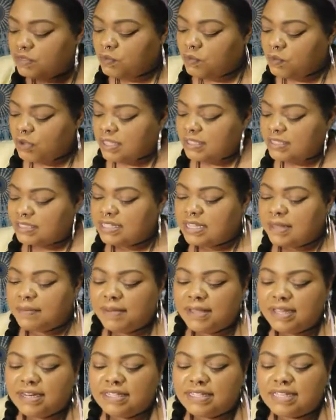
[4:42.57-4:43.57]
one
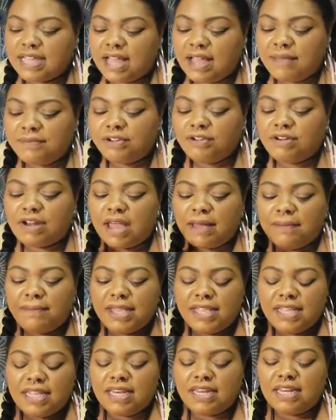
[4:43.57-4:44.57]
step at a time. You're not
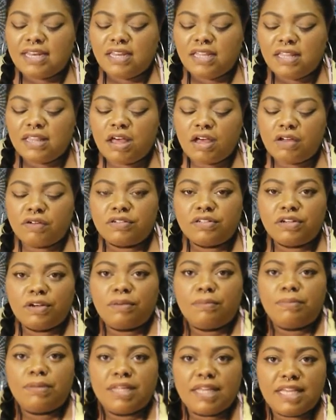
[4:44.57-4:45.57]
making any
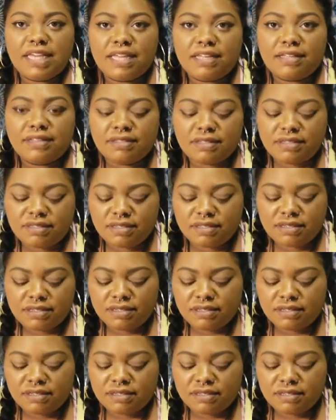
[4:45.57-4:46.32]
long-term plans.